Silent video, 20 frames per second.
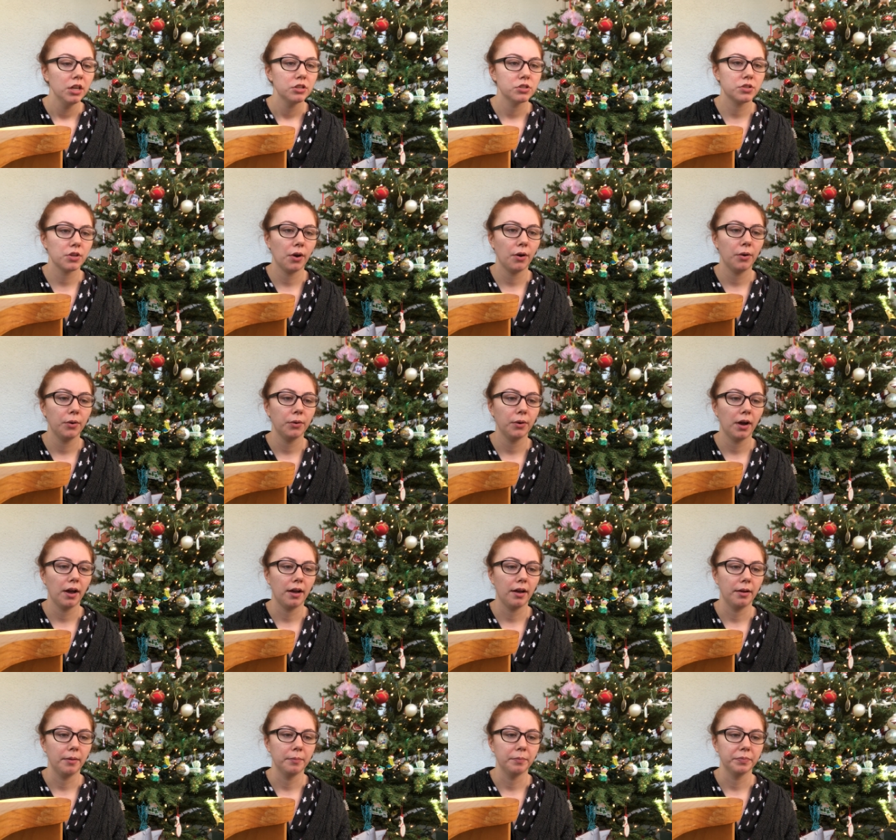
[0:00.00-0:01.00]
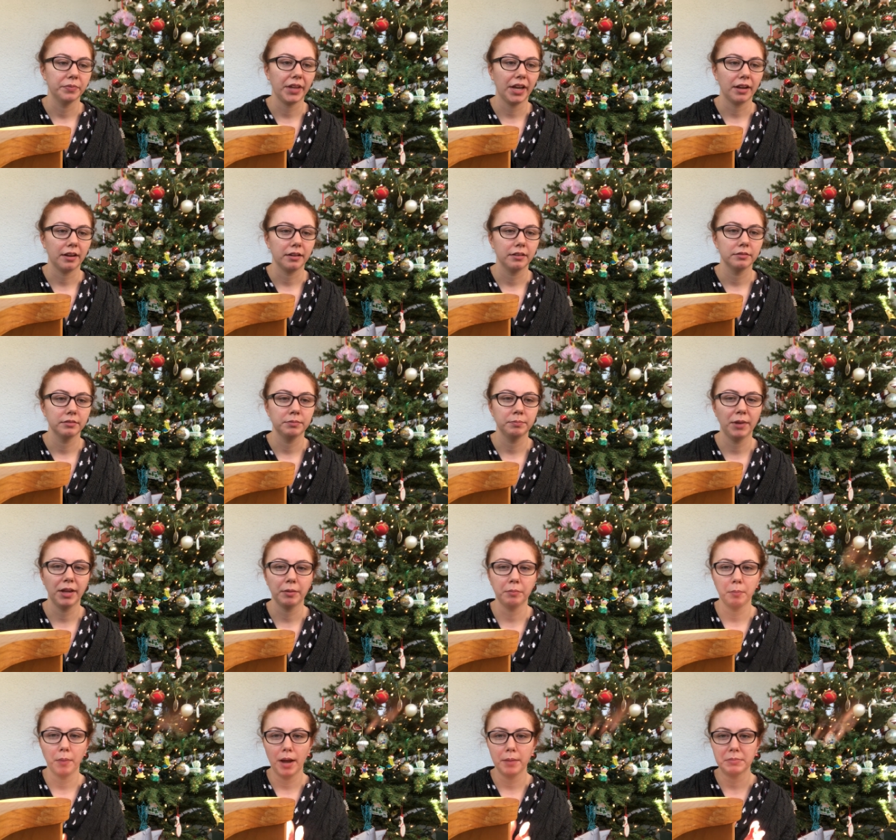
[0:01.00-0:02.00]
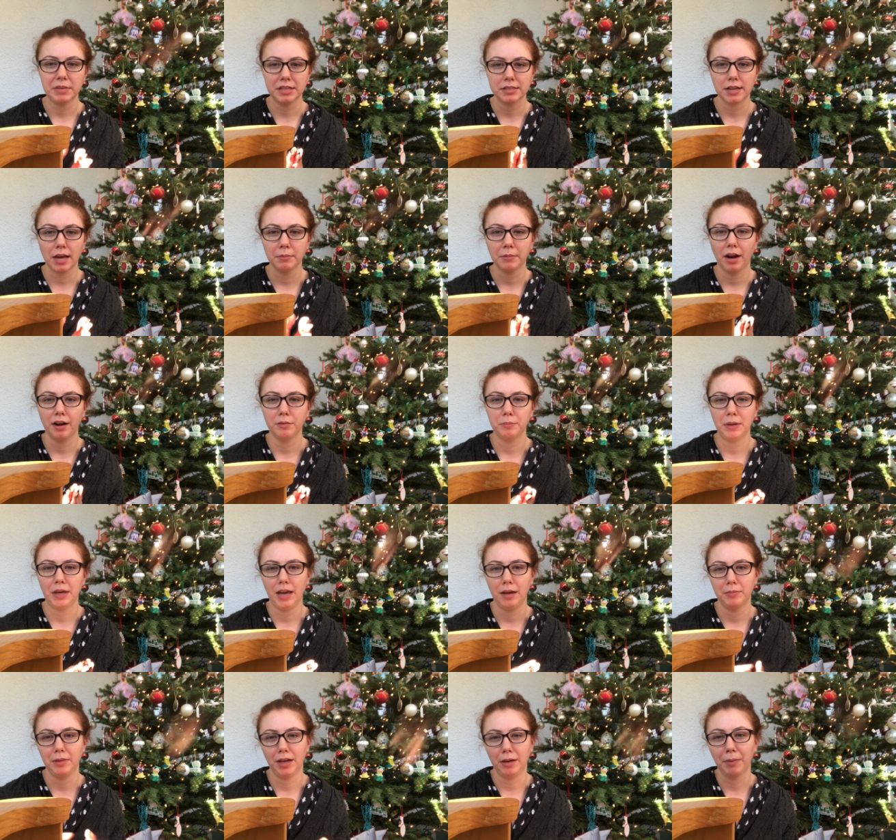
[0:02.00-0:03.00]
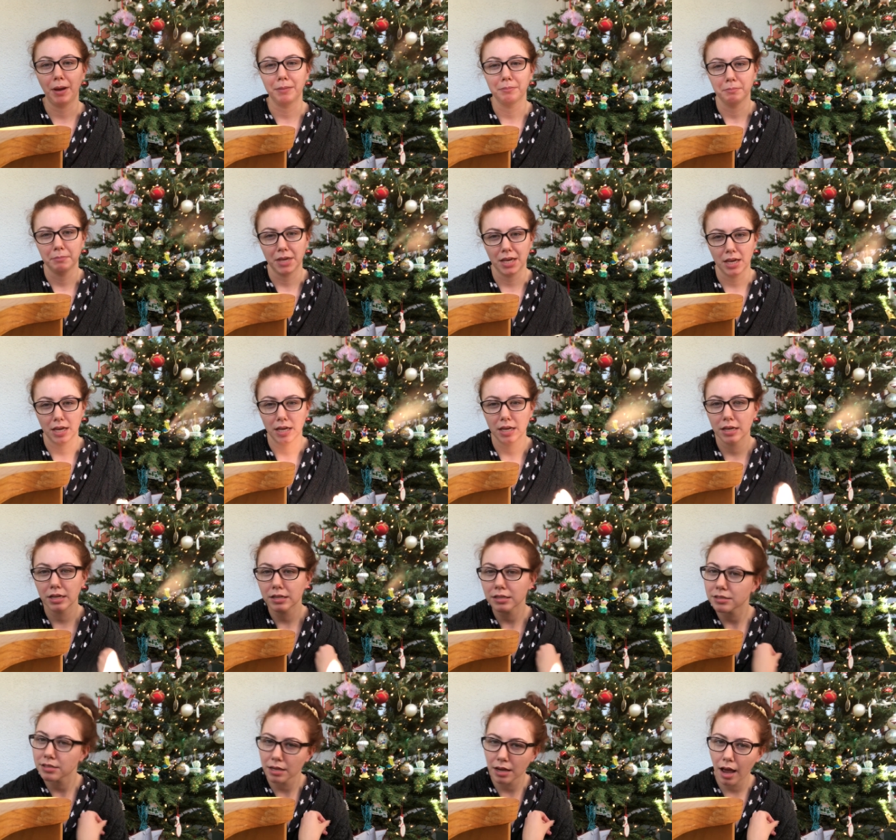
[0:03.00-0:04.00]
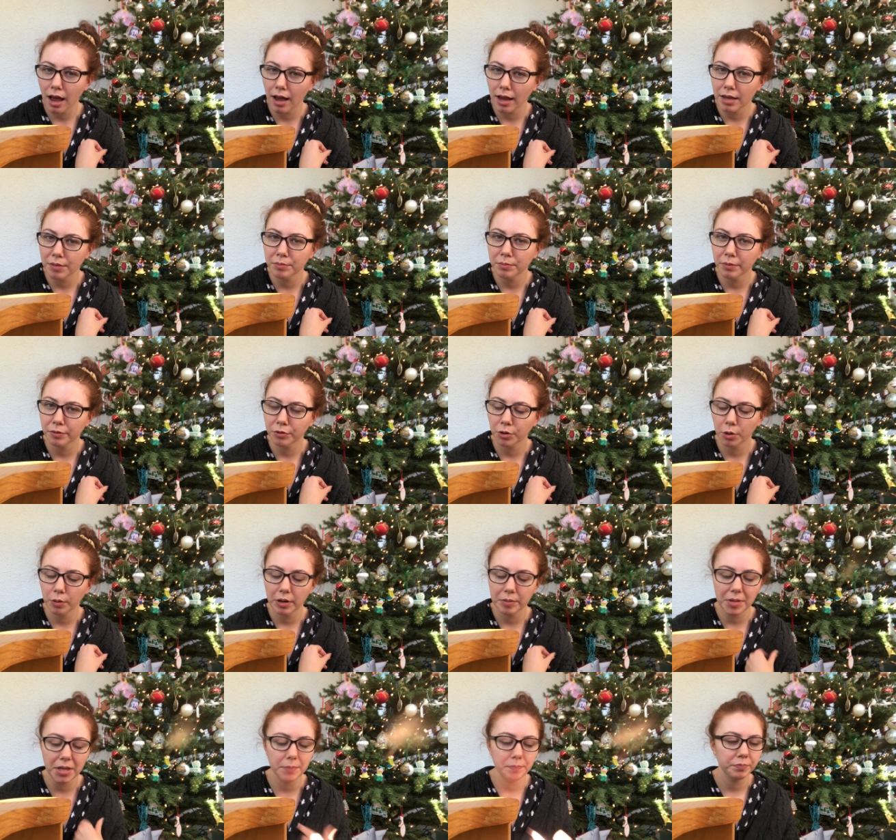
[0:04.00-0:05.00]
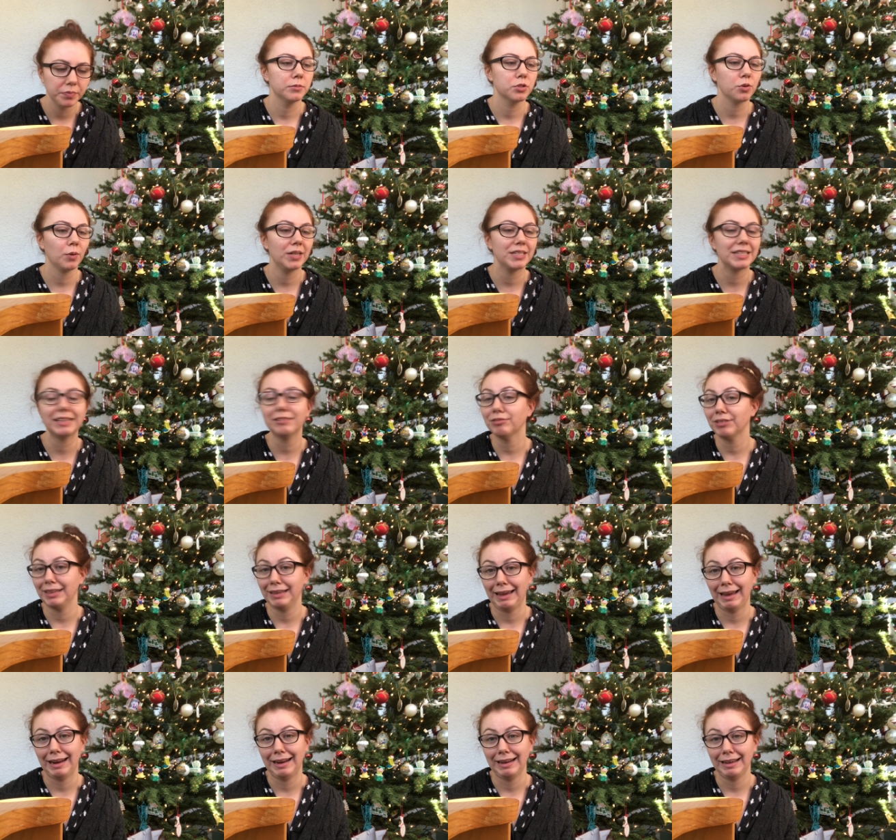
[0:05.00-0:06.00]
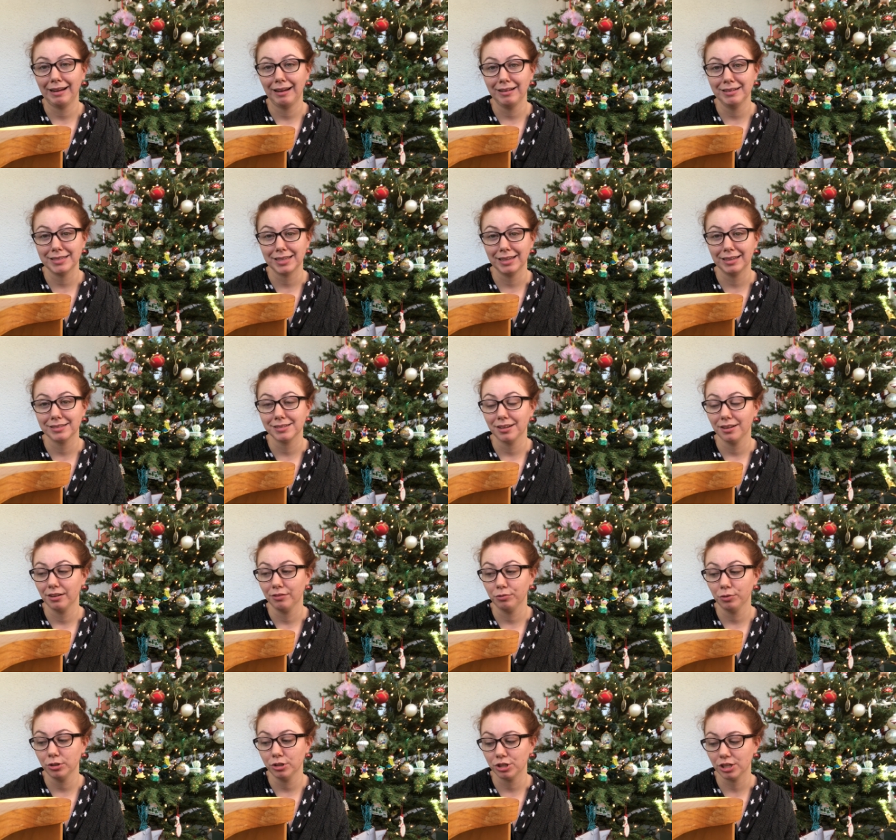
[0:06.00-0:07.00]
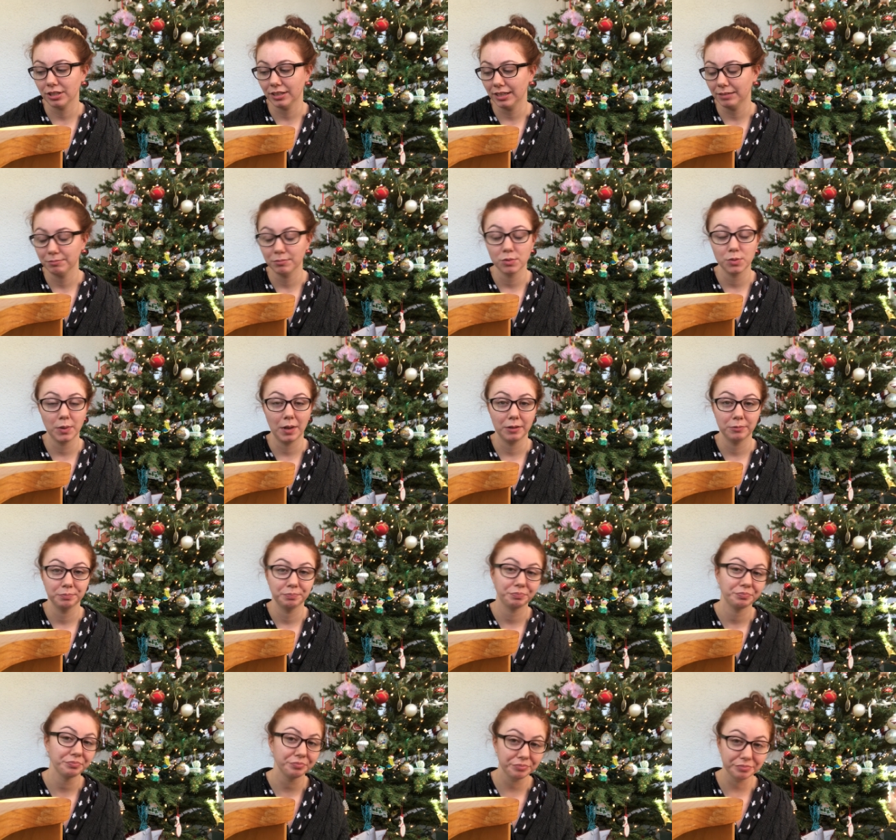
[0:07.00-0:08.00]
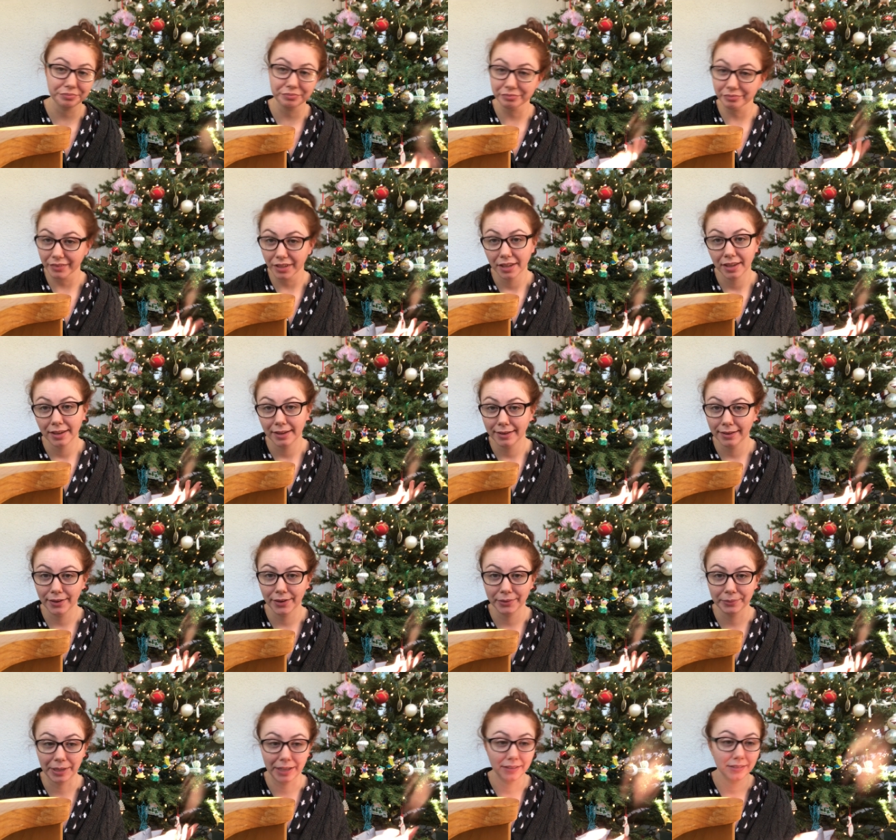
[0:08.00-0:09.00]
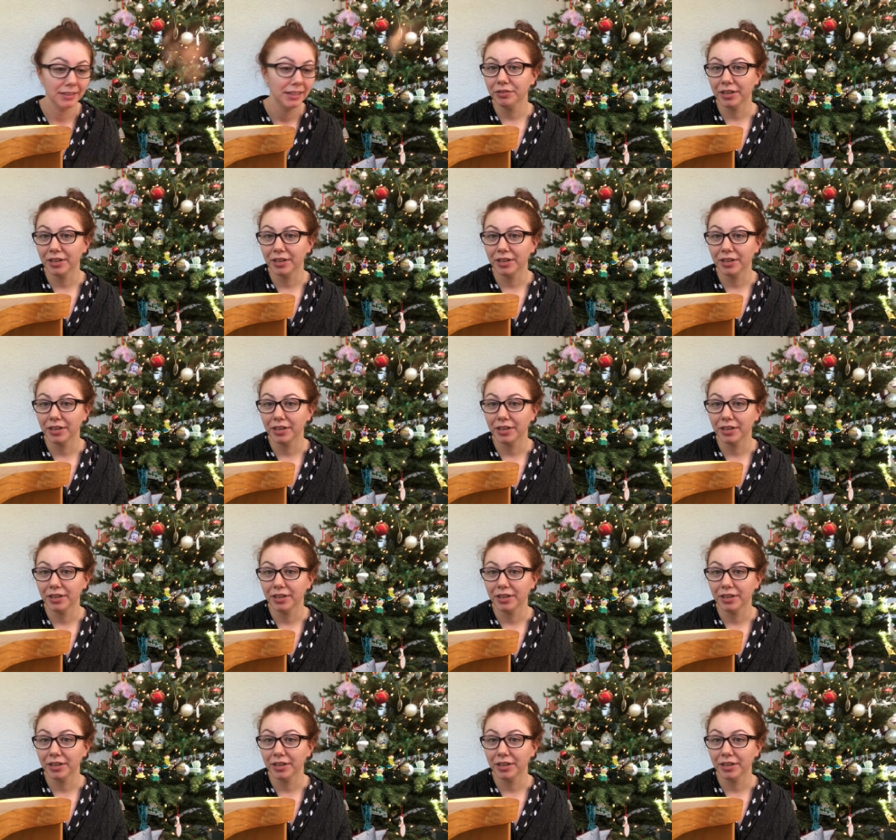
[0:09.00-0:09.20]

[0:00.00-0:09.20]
So um, that like my me time kind of became like my me time, if you know what I mean. Um, so I didn't really get any content, unfortunately, but oh well.